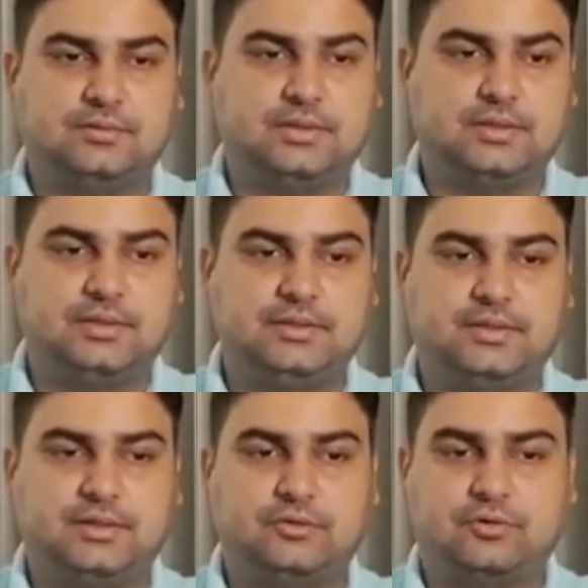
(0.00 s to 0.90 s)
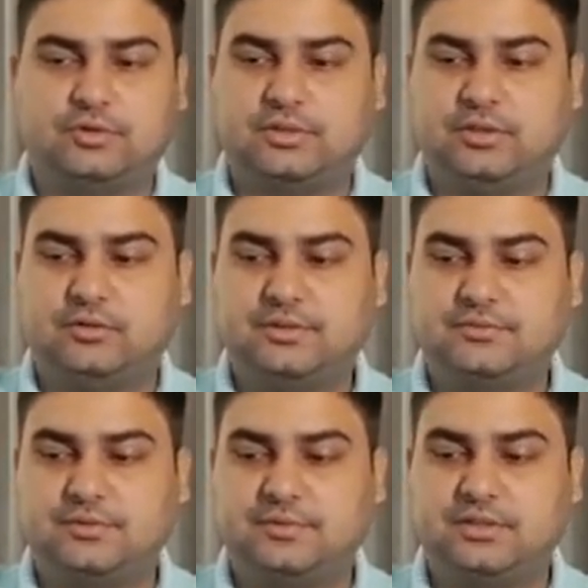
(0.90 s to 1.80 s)
Again, dock water
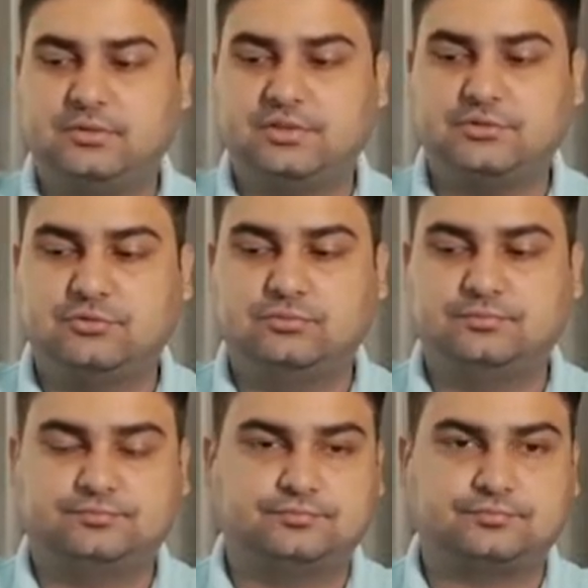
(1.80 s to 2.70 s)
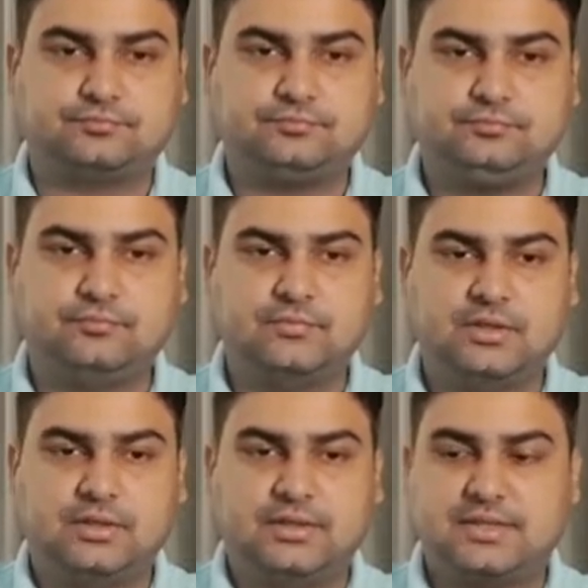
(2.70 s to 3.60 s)
allowance will be equals to
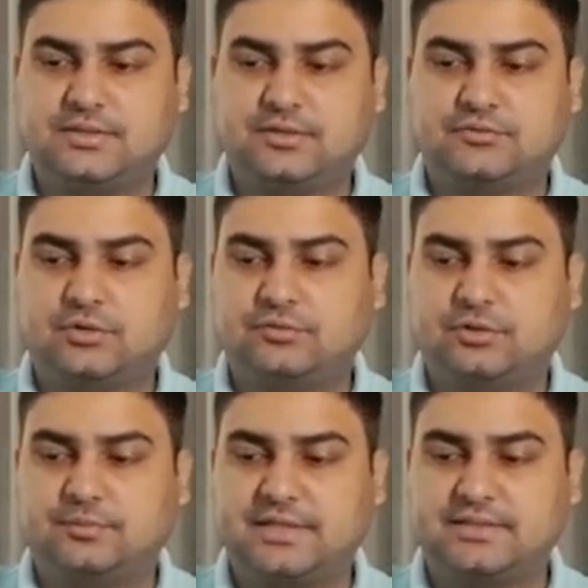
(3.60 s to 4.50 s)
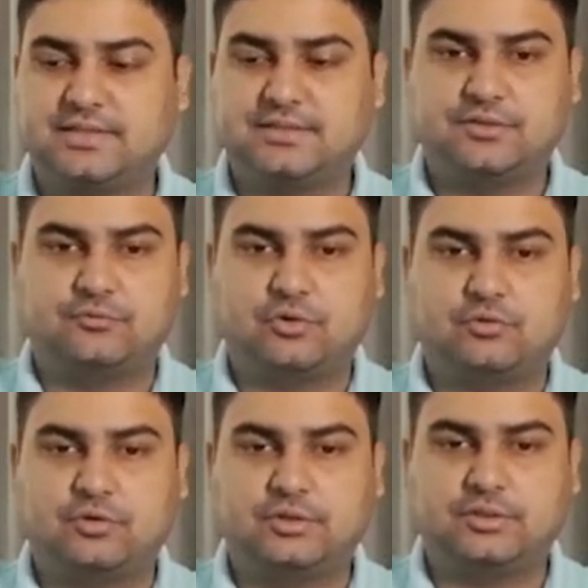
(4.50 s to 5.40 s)
density of salt water minus density of
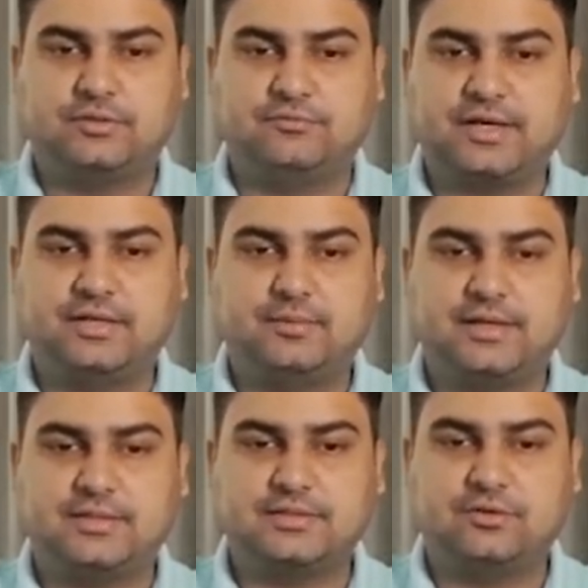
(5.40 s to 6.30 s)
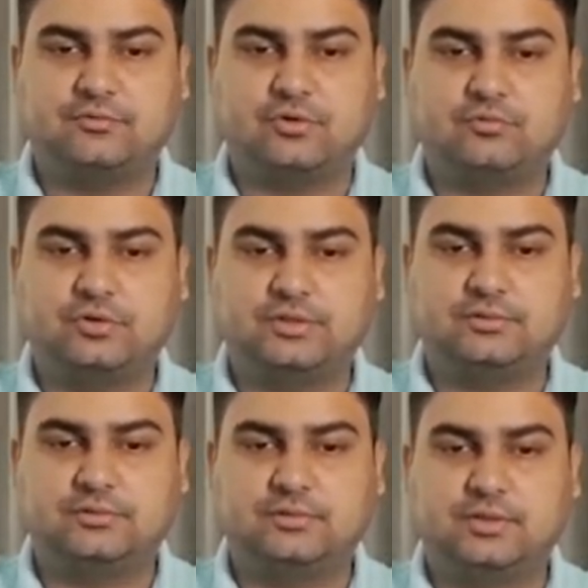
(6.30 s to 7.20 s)
dock water divided by density of dock water
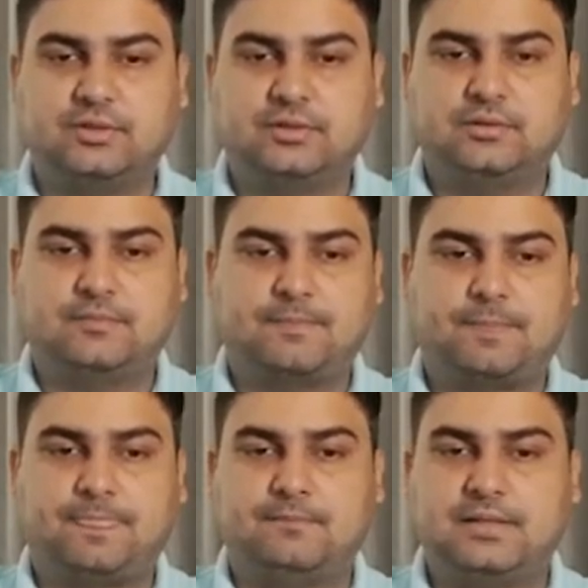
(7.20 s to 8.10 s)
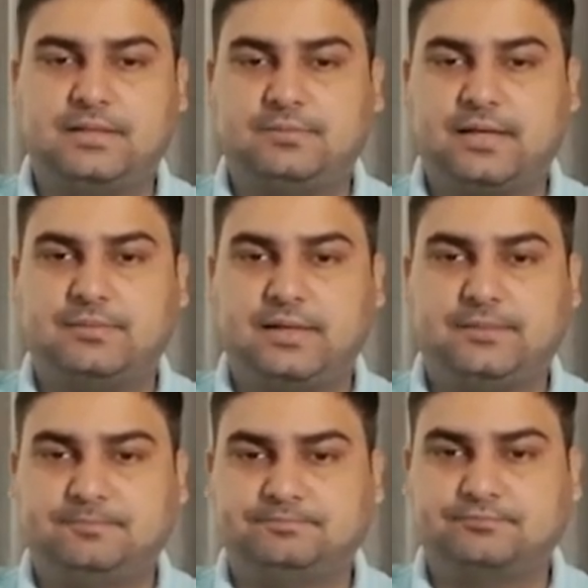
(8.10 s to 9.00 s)
multiplied
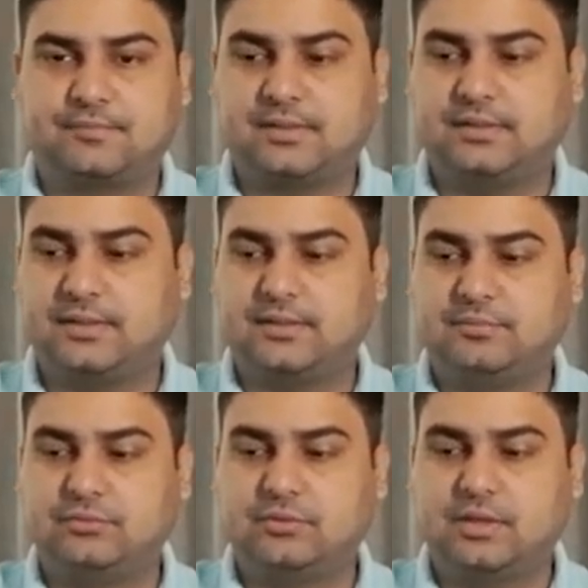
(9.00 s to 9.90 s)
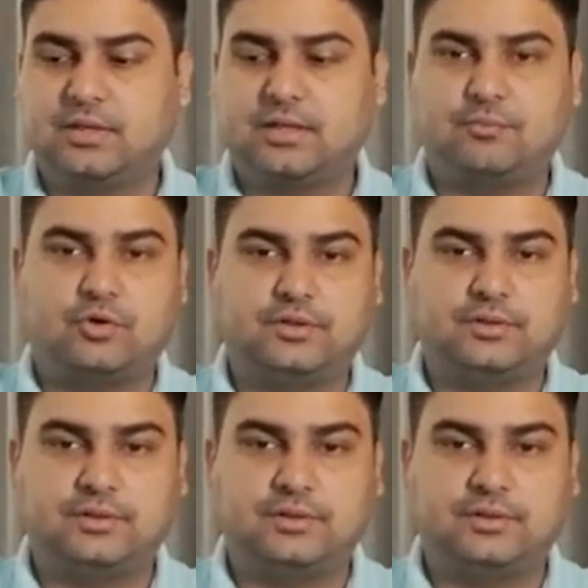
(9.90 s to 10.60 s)
by W upon